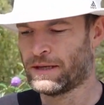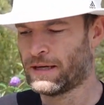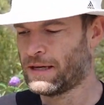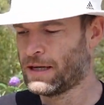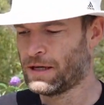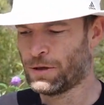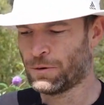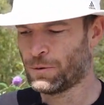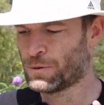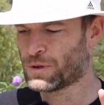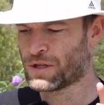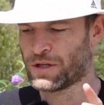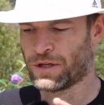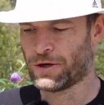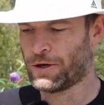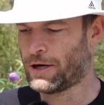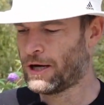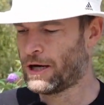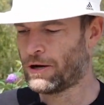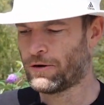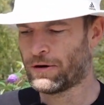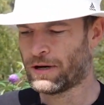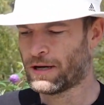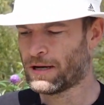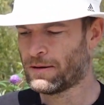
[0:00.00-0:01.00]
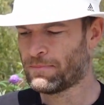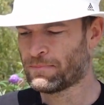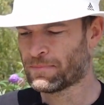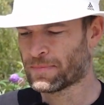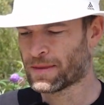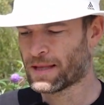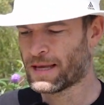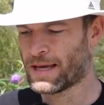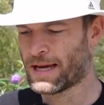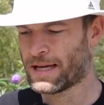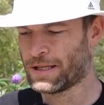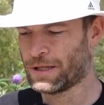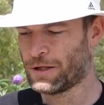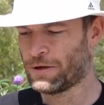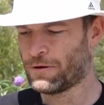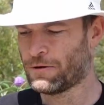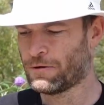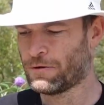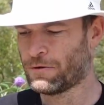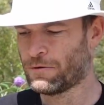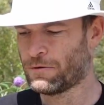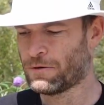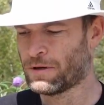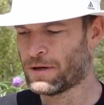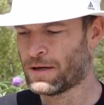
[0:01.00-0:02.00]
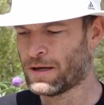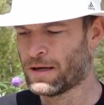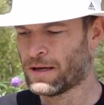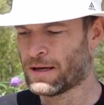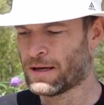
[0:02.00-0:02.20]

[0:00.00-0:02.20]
the hills in your area, and you